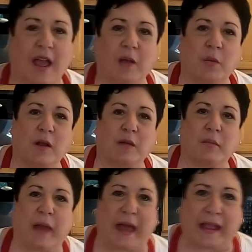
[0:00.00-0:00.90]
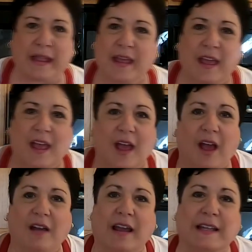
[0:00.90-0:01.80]
Hi, welcome back.
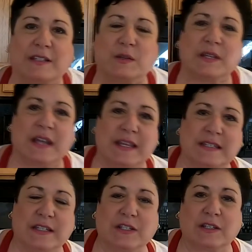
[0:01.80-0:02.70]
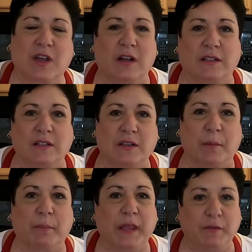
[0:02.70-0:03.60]
All right, so today's dish is called a
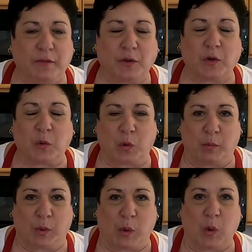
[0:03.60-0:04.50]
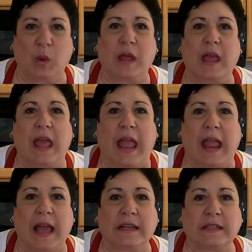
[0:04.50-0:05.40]
beef noodle bowl,
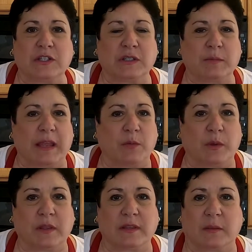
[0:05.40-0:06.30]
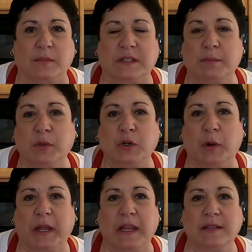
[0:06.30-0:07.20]
and it's just made with some simple
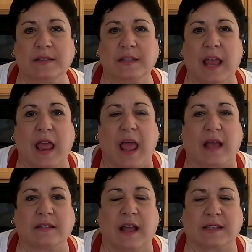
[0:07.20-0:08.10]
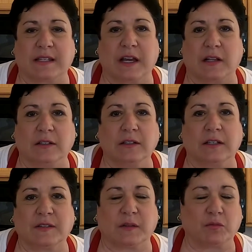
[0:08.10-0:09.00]
ingredients, has lots of color,
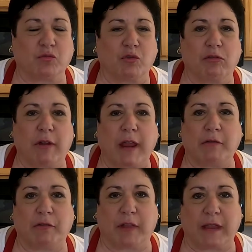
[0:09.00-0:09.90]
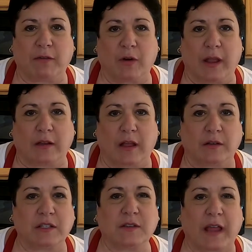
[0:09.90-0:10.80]
gives them great flavor,
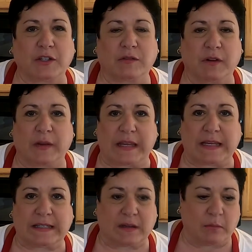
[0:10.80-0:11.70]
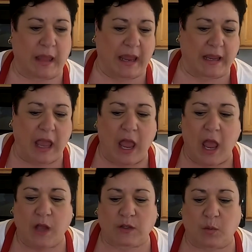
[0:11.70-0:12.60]
and just actually very easy to make.
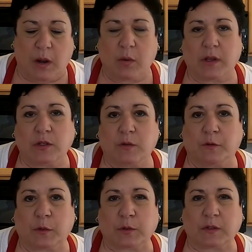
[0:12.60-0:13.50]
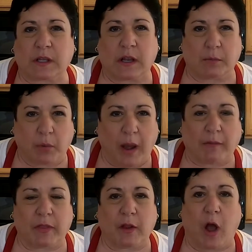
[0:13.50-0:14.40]
So what I want to do first is get
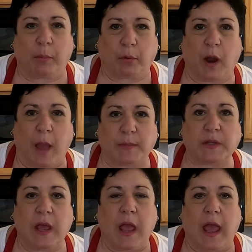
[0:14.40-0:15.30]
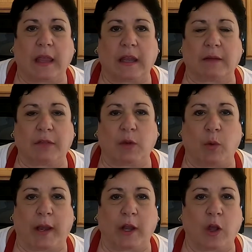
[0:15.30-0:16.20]
everything all prepped and get everything
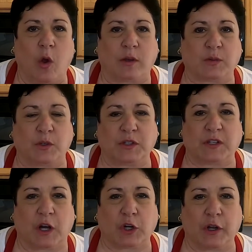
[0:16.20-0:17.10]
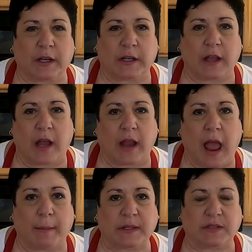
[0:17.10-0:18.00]
ready to go, because once you start cooking, it kind of
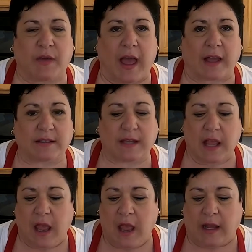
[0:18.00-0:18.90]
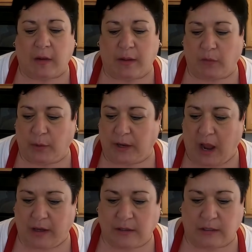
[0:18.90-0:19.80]
happens fast. Now I've already
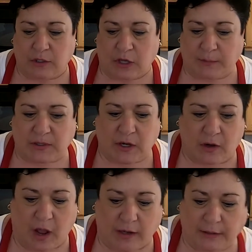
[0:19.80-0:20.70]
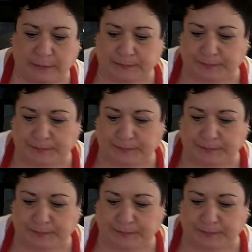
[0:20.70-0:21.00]
kind of done a jump start on it,